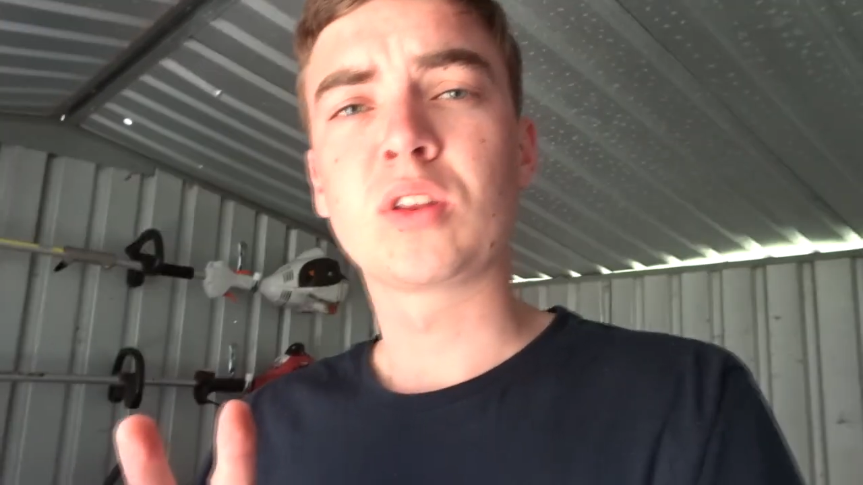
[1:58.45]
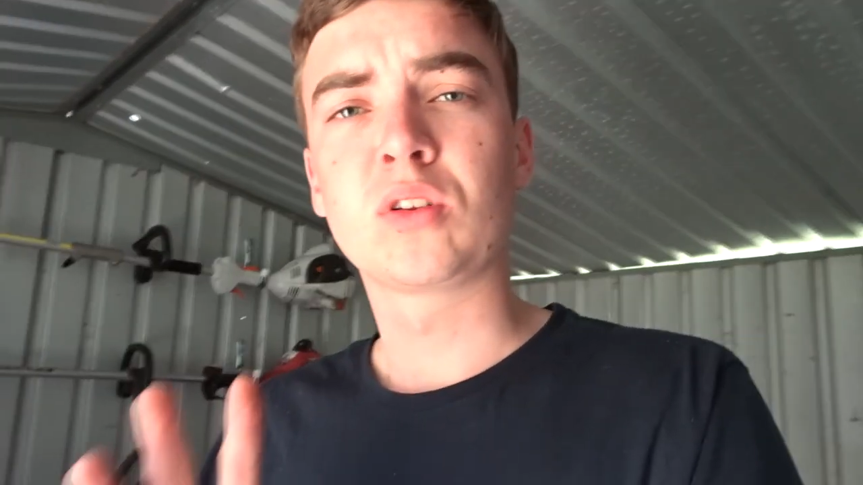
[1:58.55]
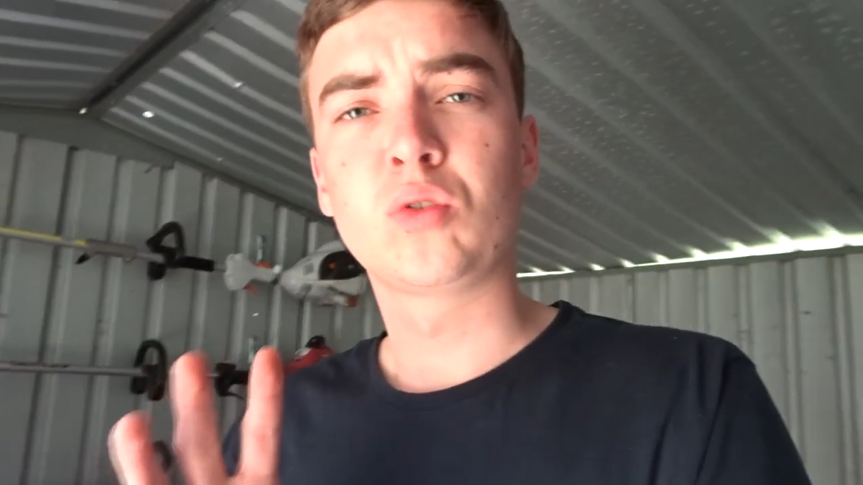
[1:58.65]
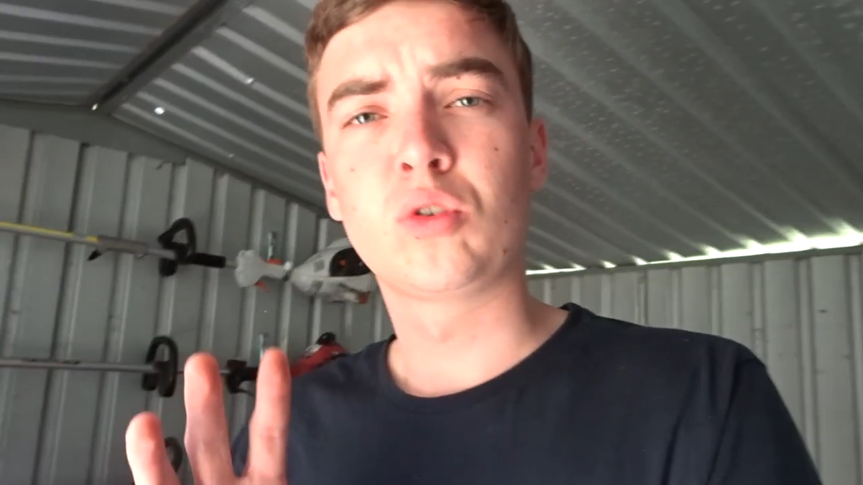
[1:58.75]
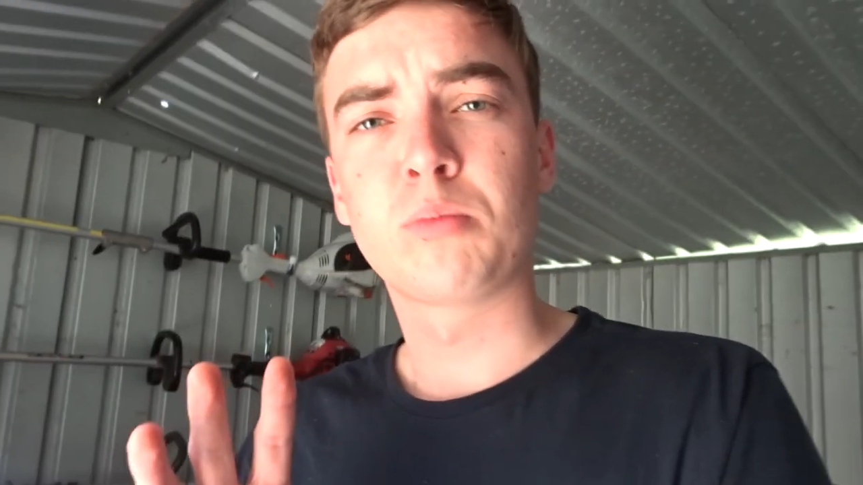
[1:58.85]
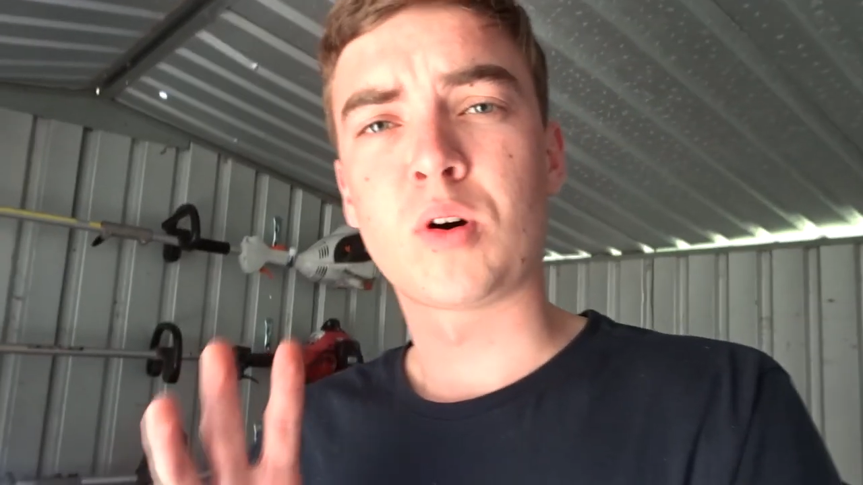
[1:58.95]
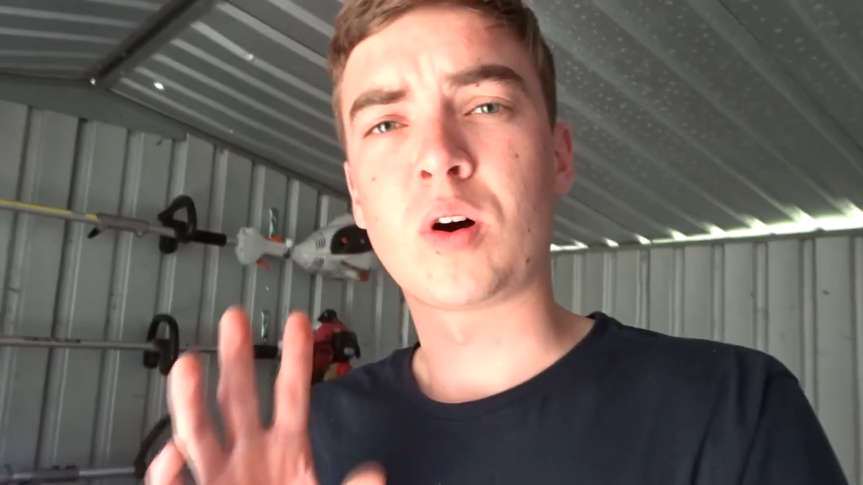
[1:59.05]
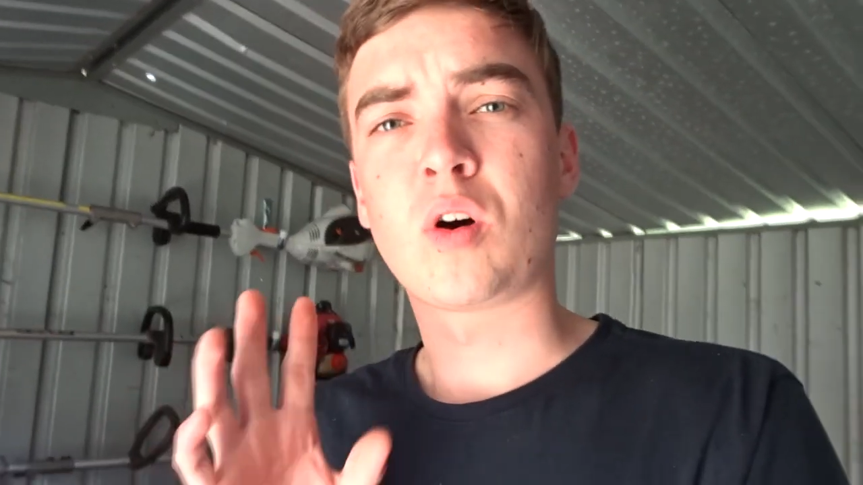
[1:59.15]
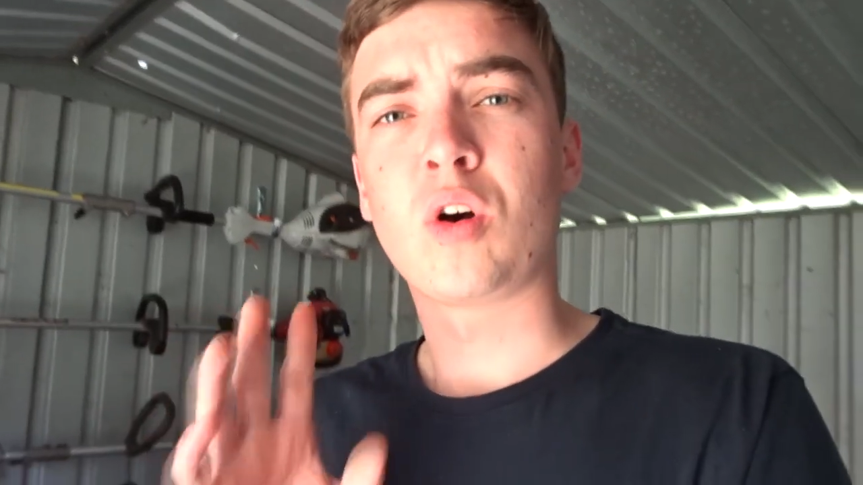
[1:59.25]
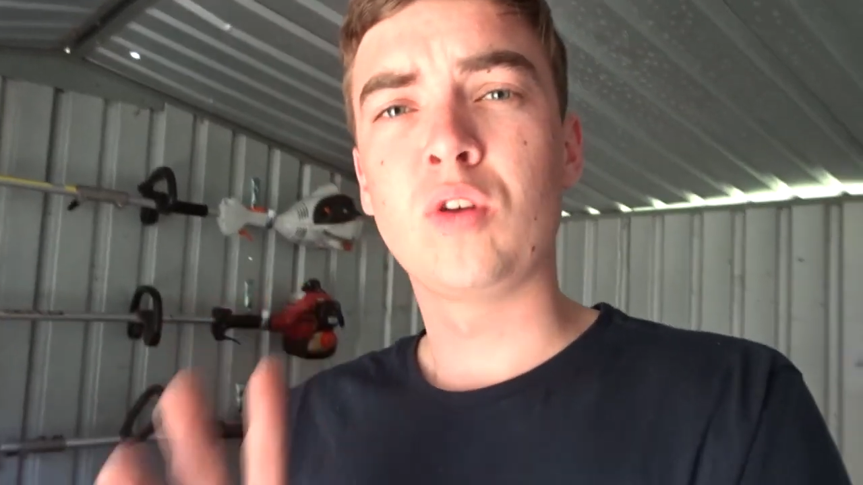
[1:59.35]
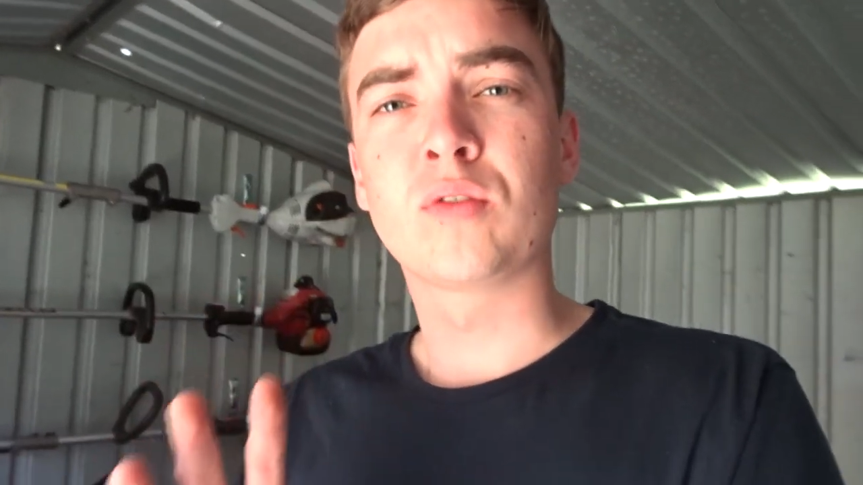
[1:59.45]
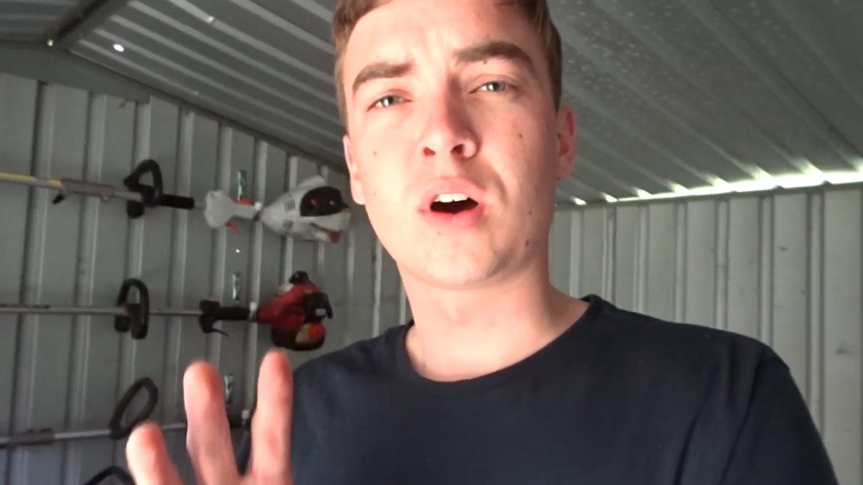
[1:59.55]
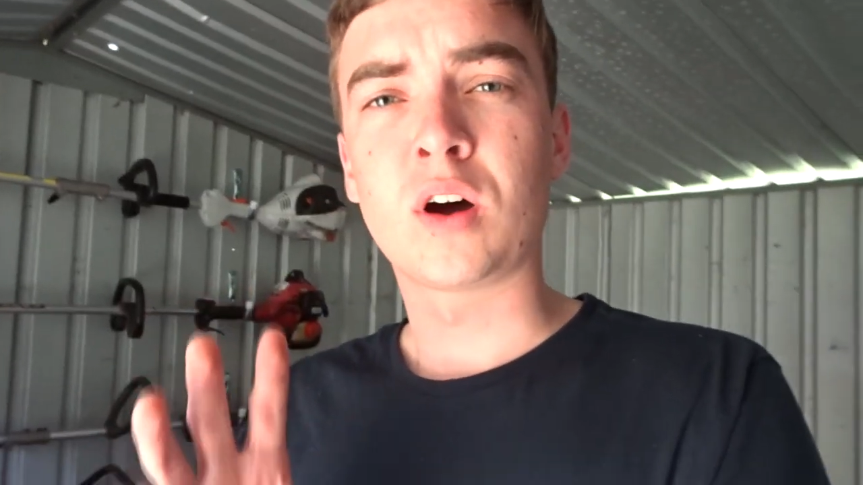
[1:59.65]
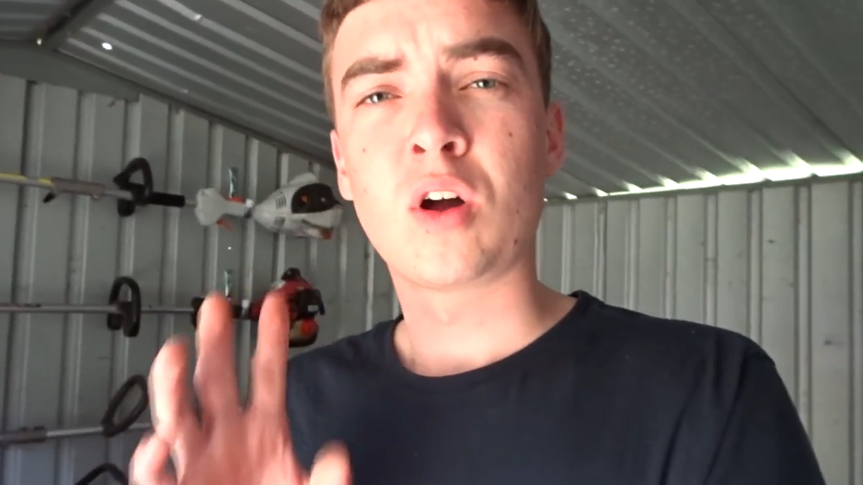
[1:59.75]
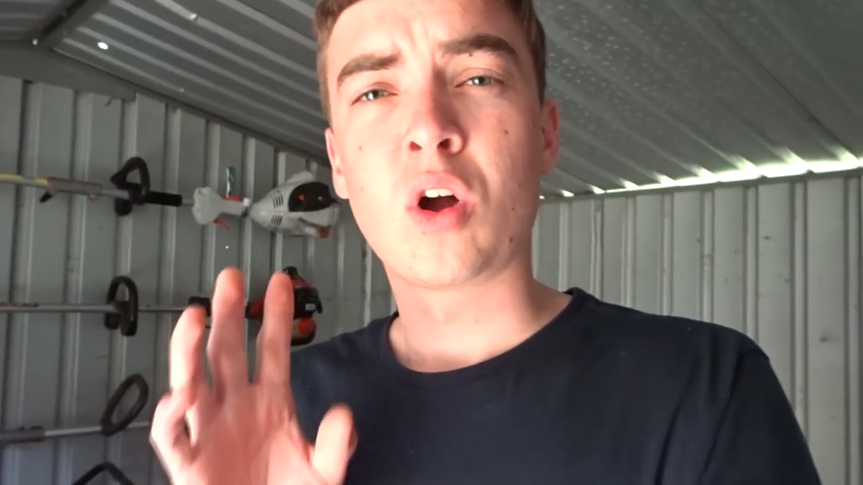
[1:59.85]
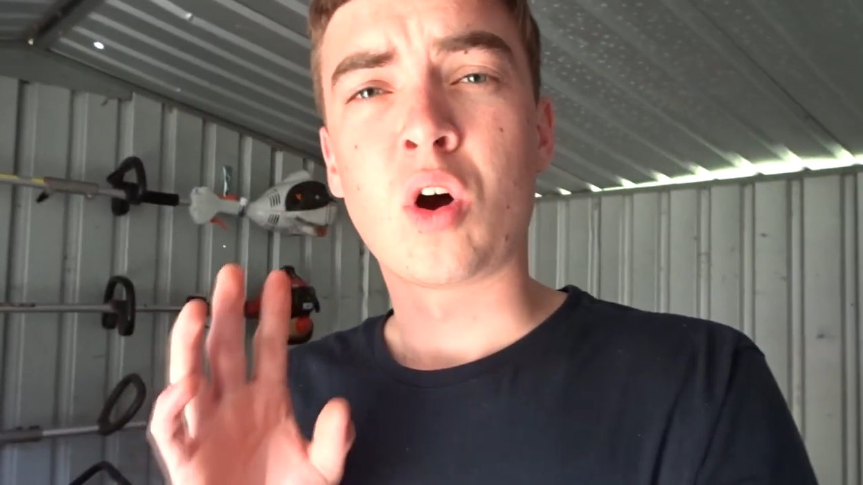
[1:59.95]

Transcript: the lawnmower over